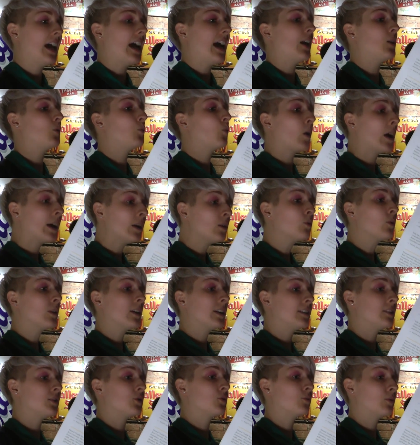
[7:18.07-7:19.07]
And when
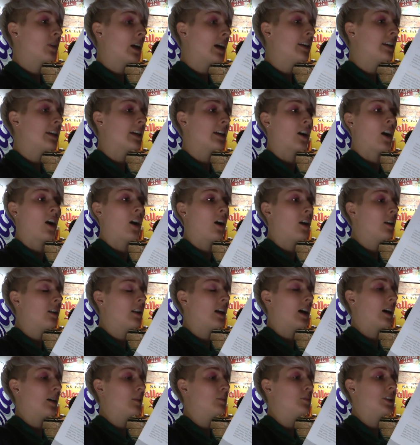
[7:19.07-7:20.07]
one is running, all
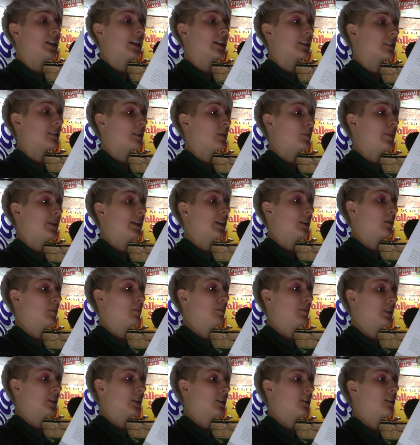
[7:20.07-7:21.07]
objects appear
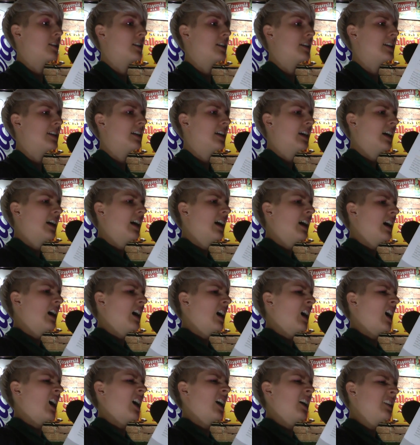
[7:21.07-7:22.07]
blurry.
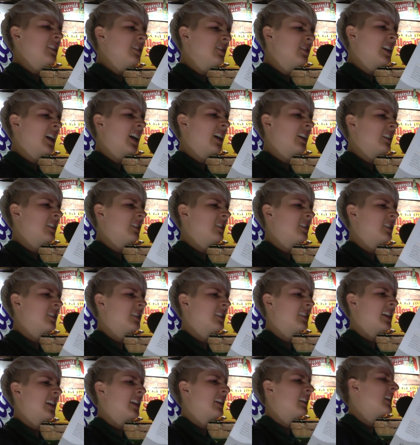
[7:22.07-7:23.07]
I do not
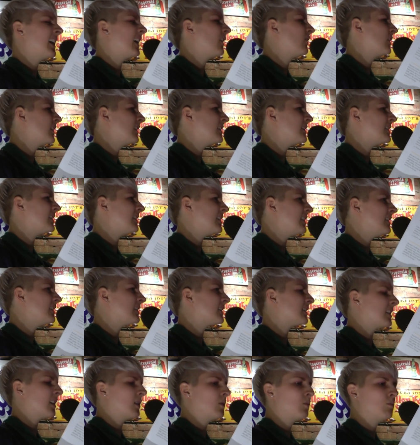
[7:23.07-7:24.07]
understand how I see
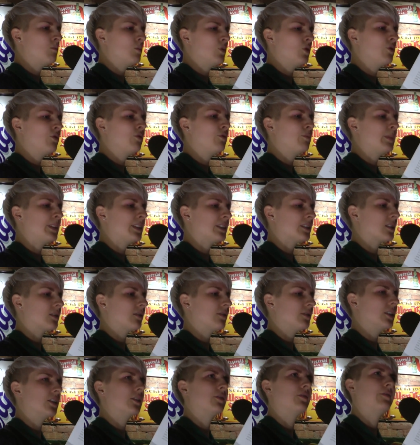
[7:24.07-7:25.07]
some movements
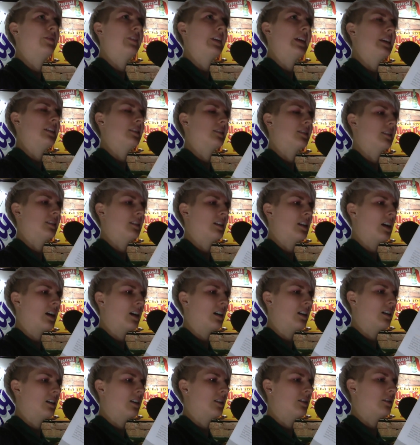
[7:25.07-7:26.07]
of your face and
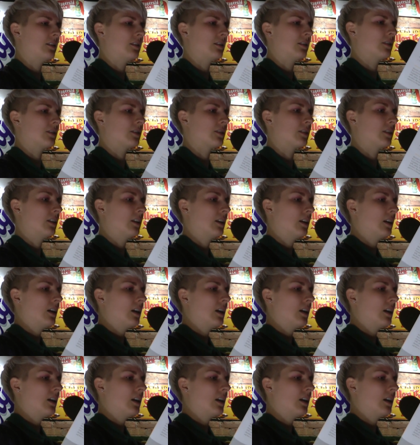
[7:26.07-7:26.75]
not others.